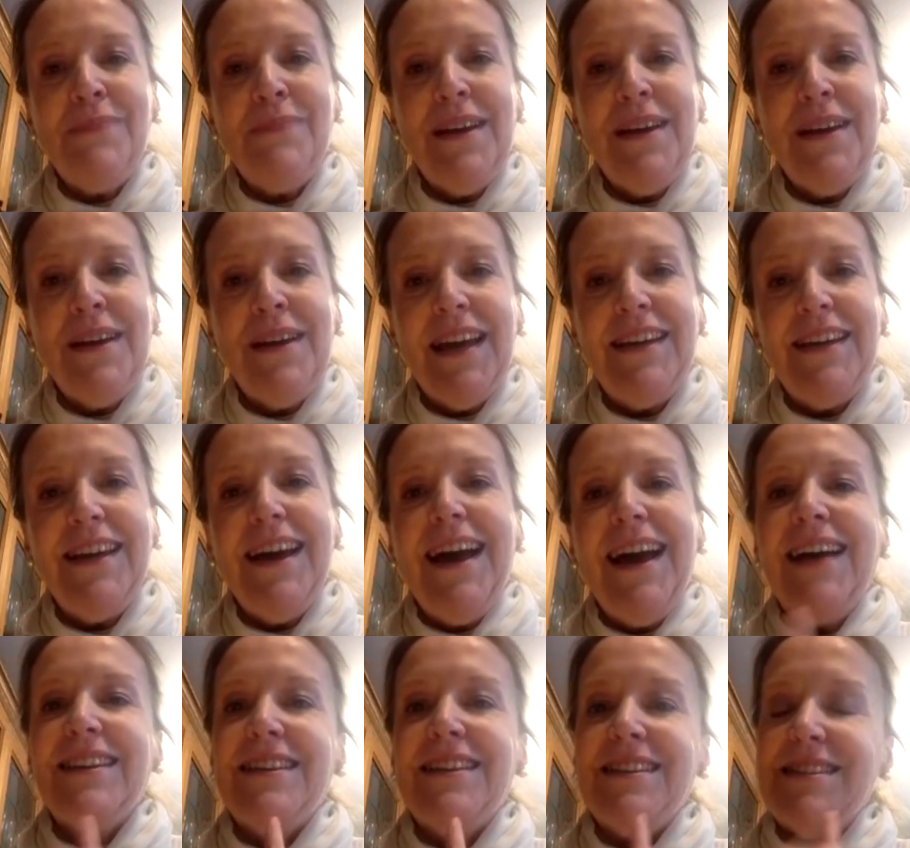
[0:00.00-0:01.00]
money
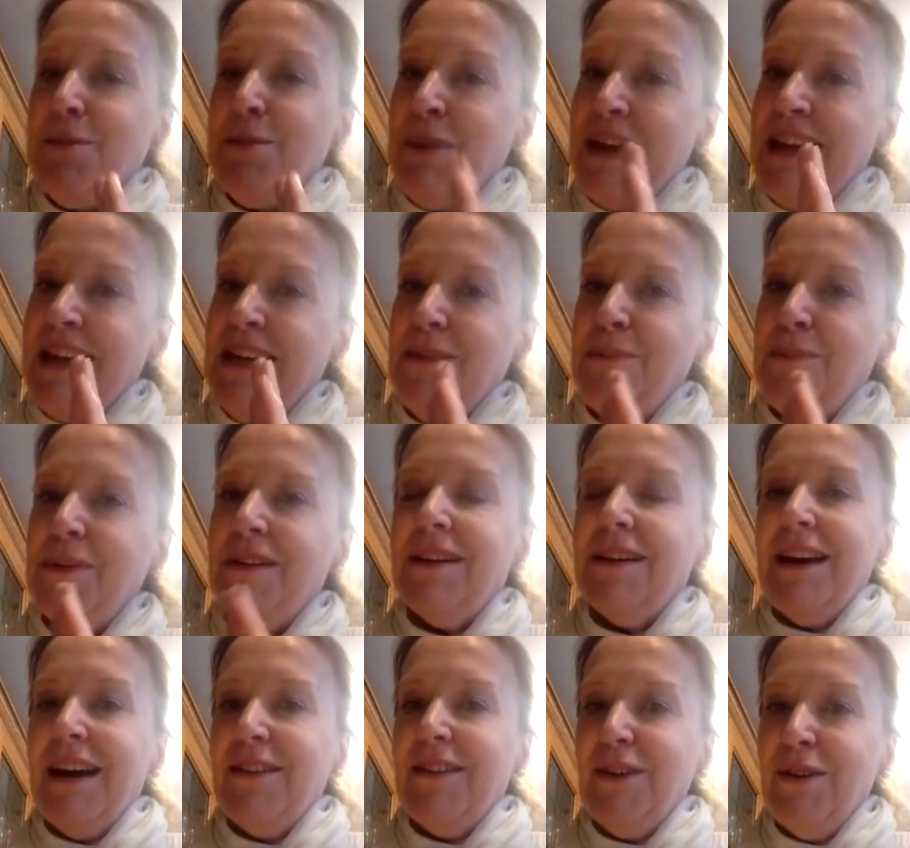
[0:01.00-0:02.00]
had the Beeb
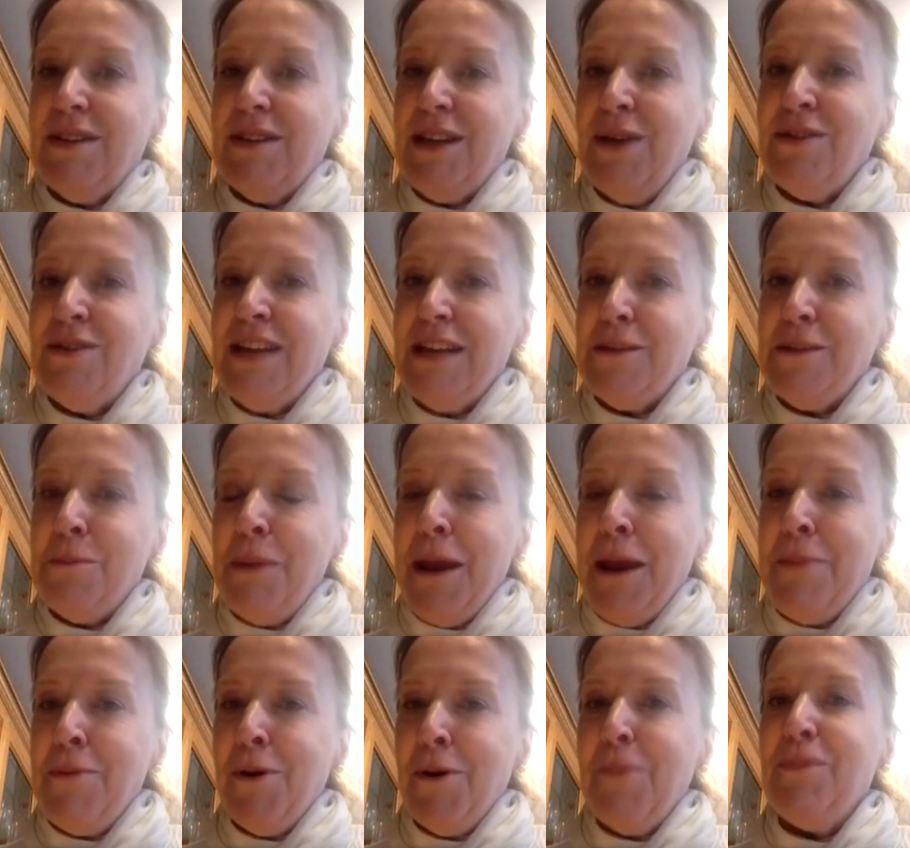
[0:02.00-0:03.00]
and their associated
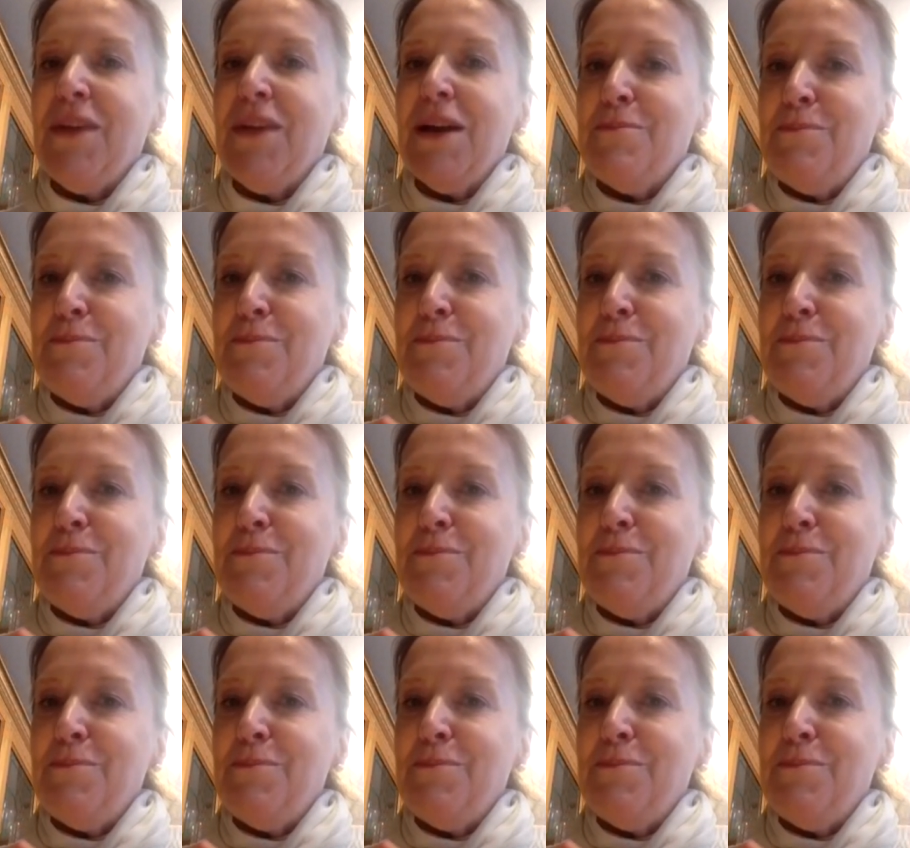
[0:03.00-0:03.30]
people